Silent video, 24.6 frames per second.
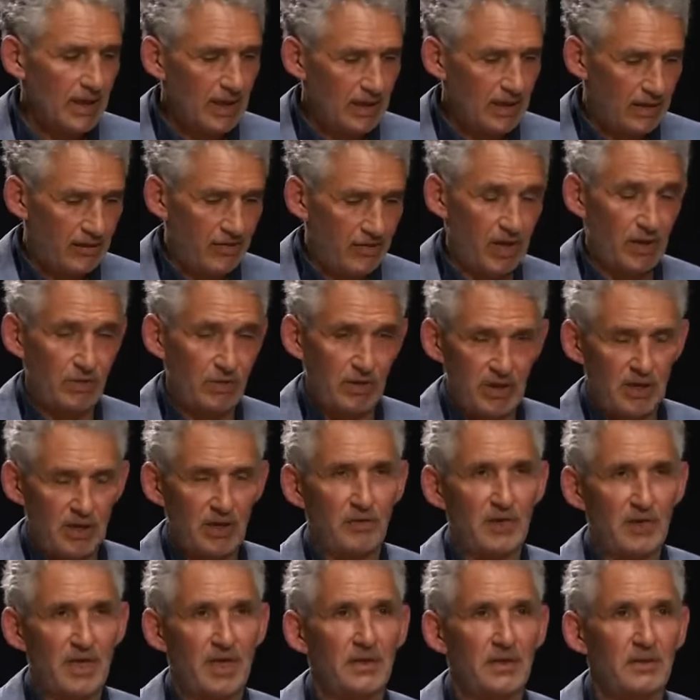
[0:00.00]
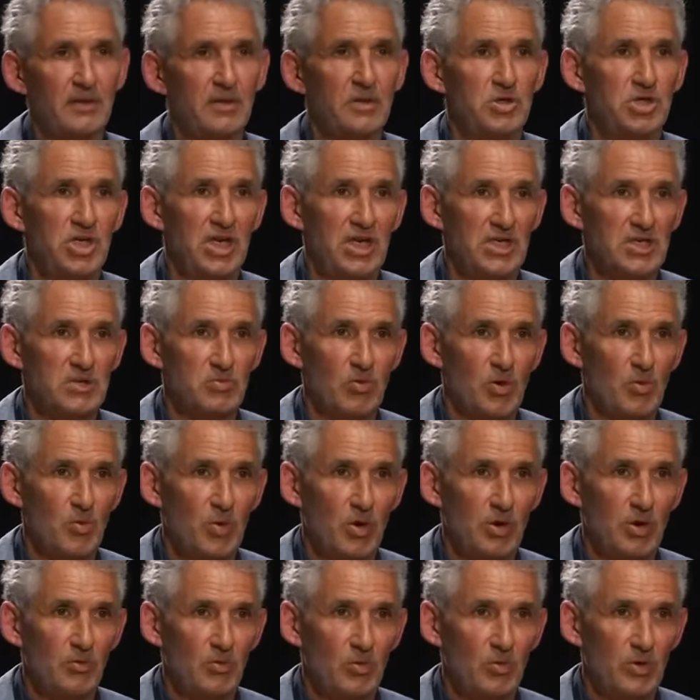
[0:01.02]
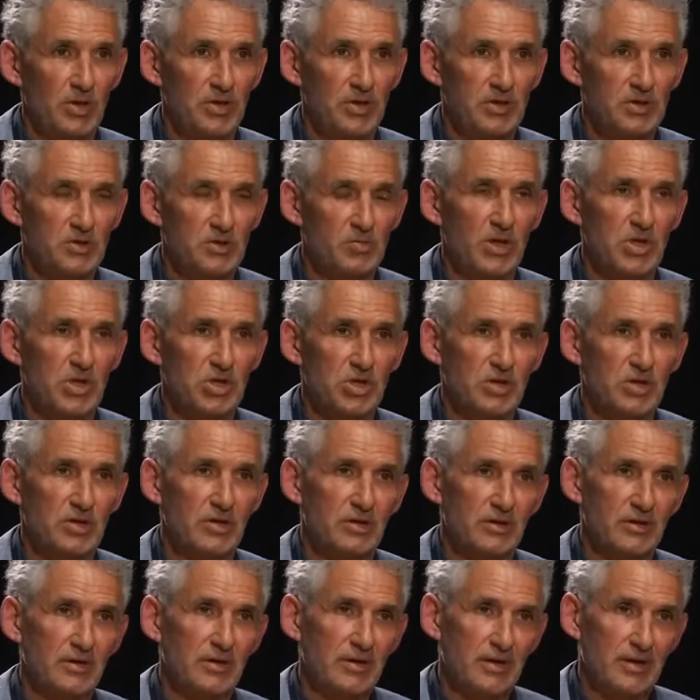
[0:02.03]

in theory, you know, the, the genes were were switched